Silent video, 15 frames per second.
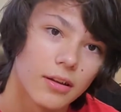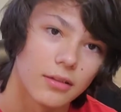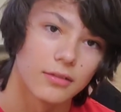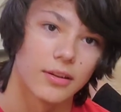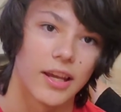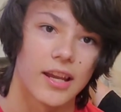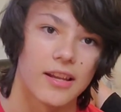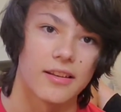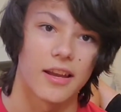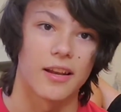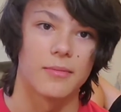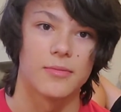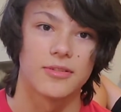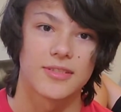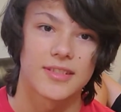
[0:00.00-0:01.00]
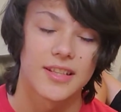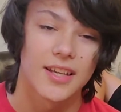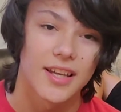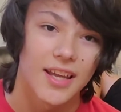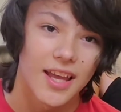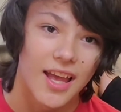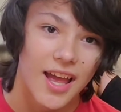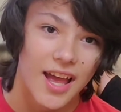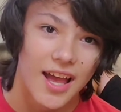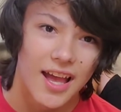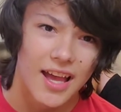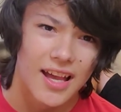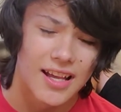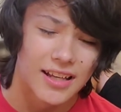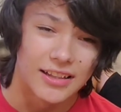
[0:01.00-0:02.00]
land animals.
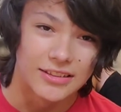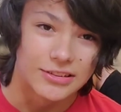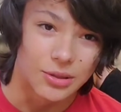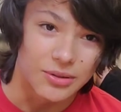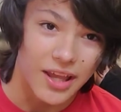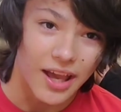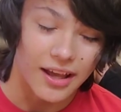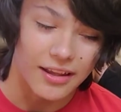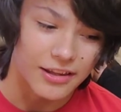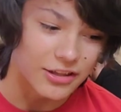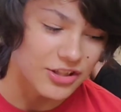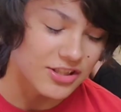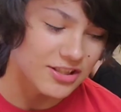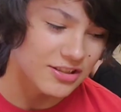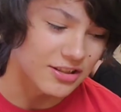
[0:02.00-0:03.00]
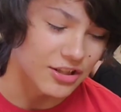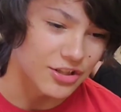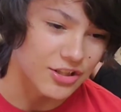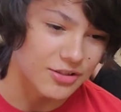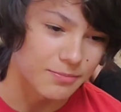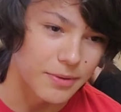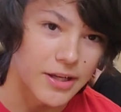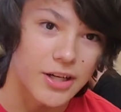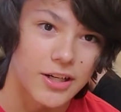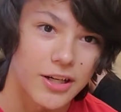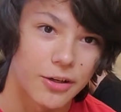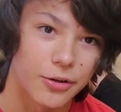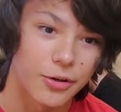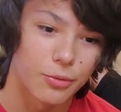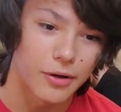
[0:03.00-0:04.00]
So yeah, they're just better. I
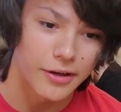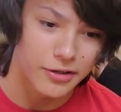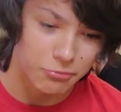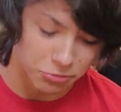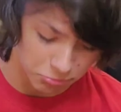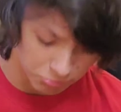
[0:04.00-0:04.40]
don't know why anyone